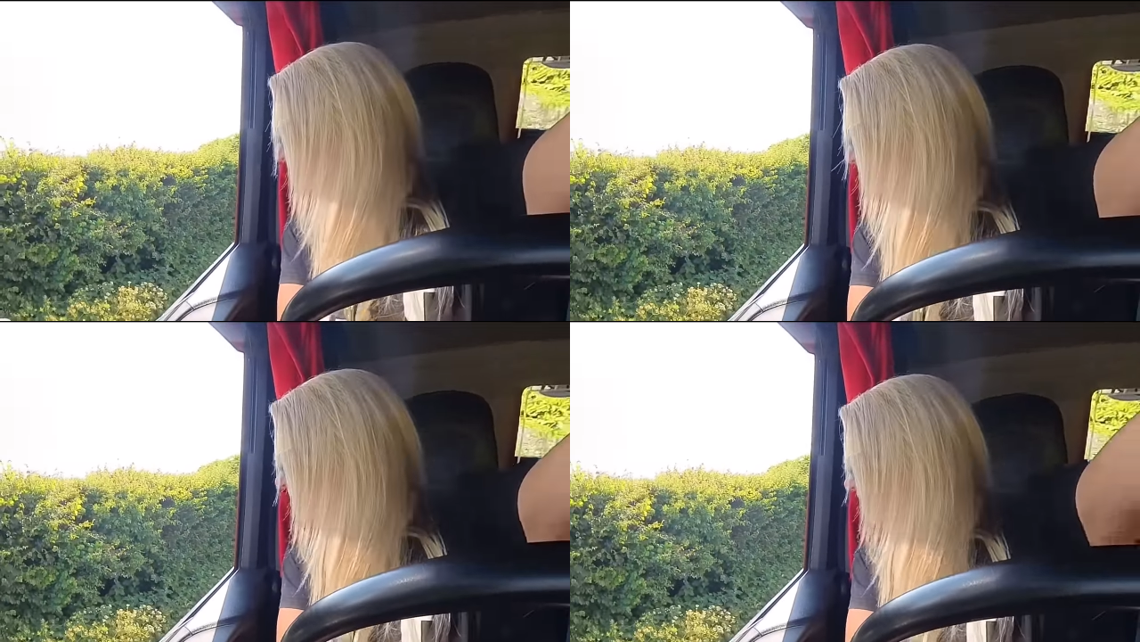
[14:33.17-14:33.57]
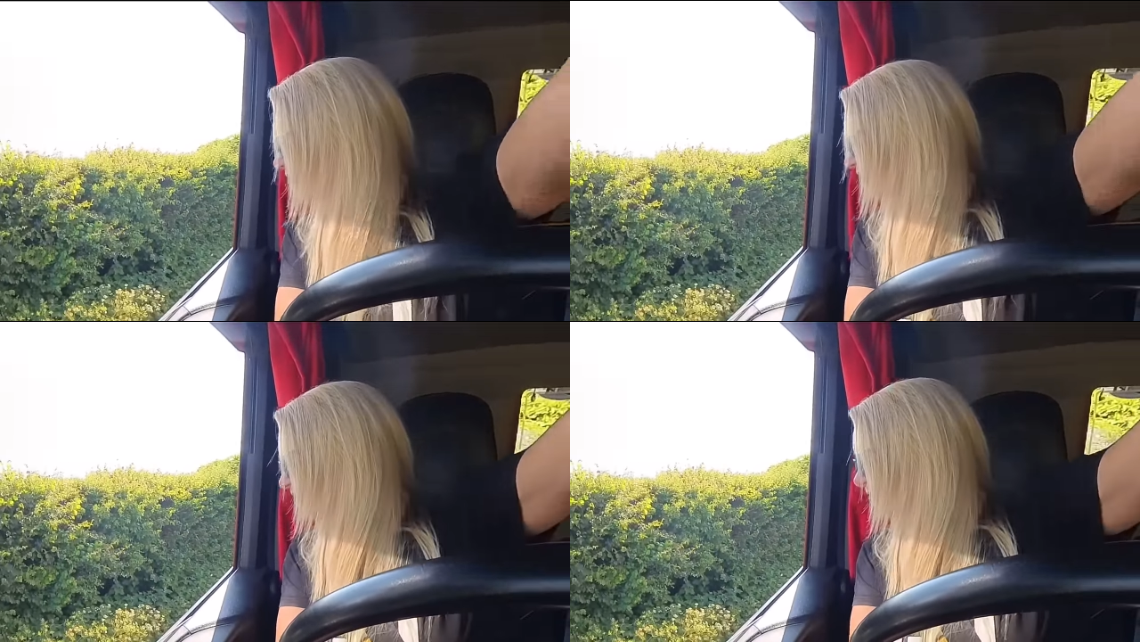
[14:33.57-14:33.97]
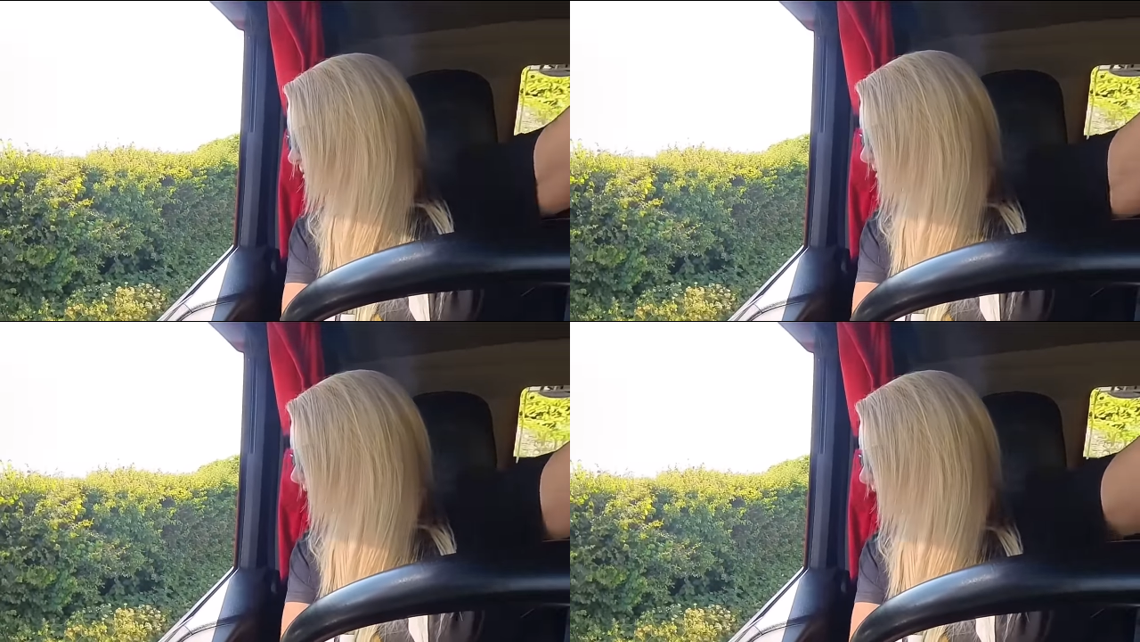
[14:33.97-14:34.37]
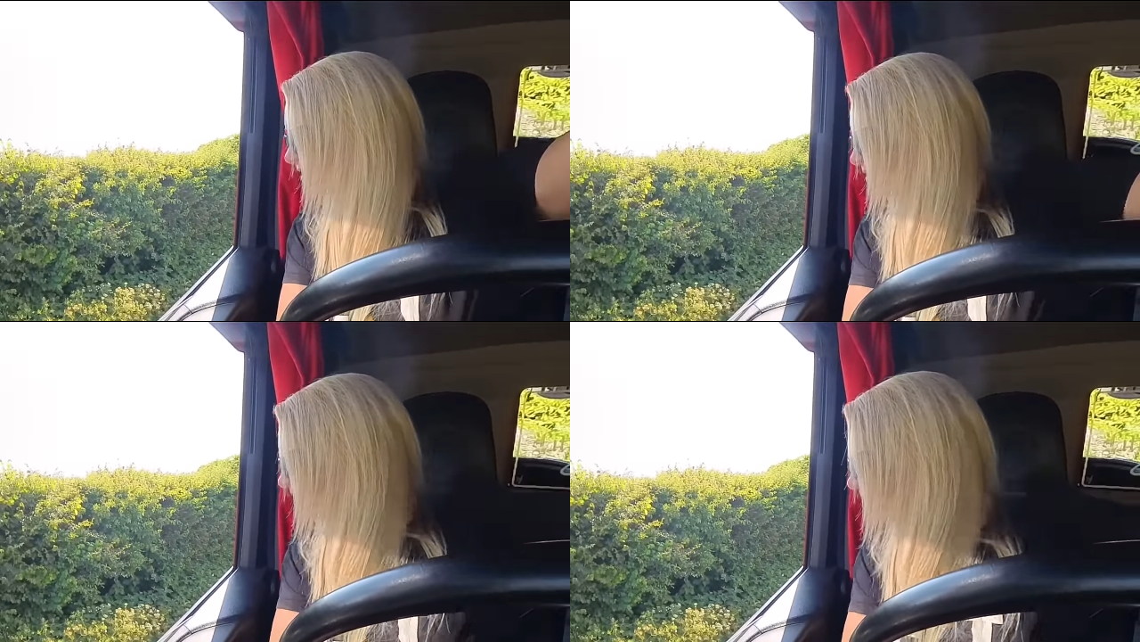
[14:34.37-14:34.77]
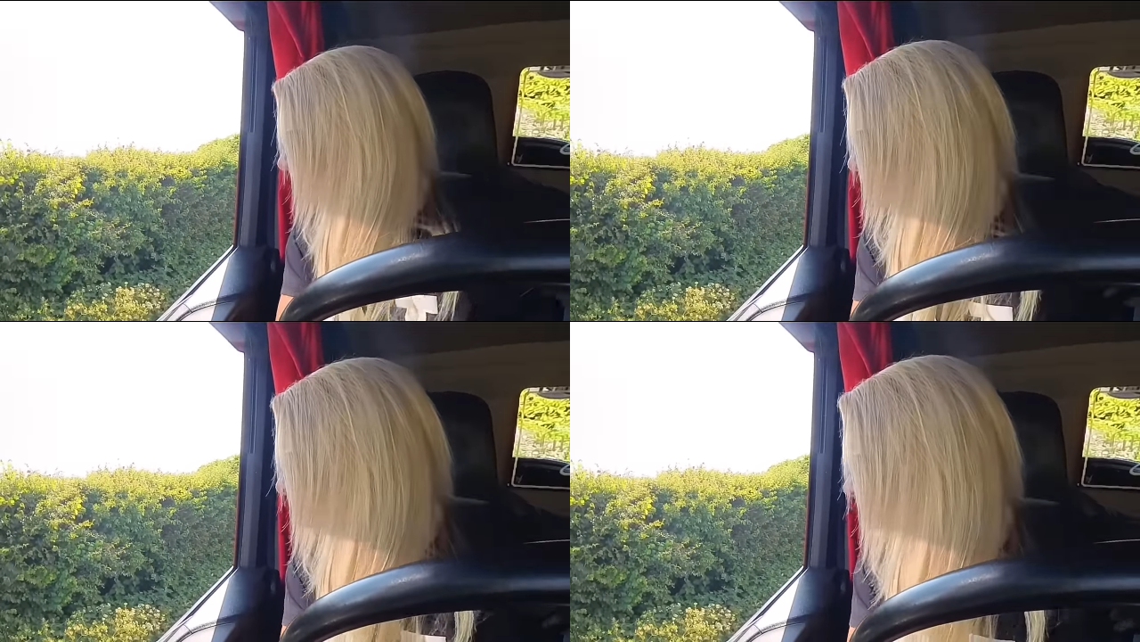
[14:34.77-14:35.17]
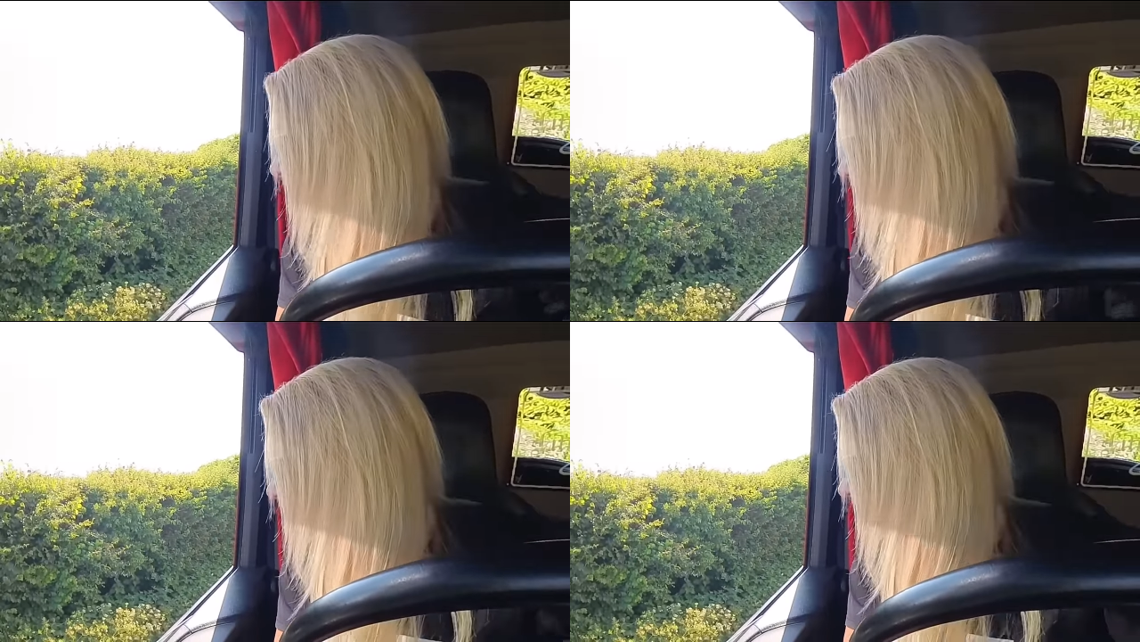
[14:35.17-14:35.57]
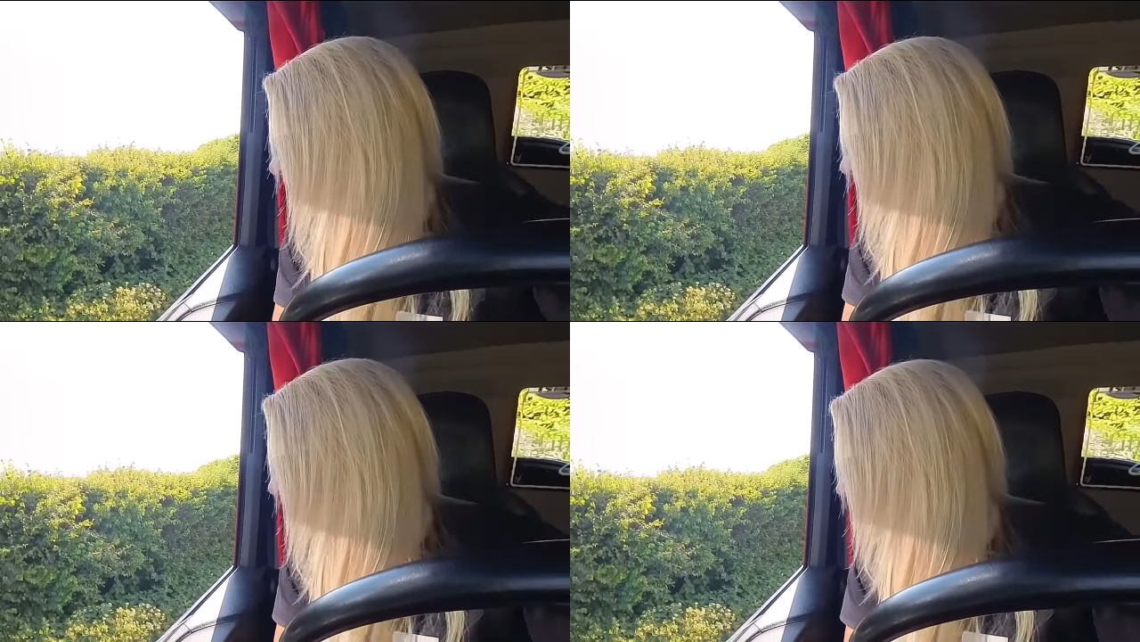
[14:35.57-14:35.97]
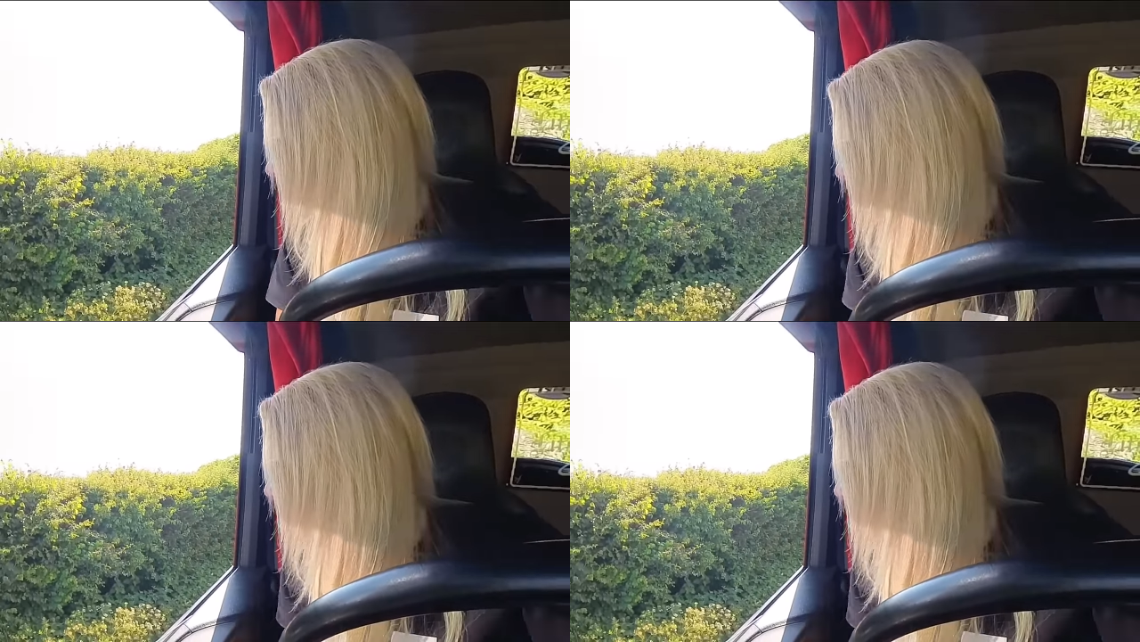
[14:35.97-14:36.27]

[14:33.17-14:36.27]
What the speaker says: (no speaker visible)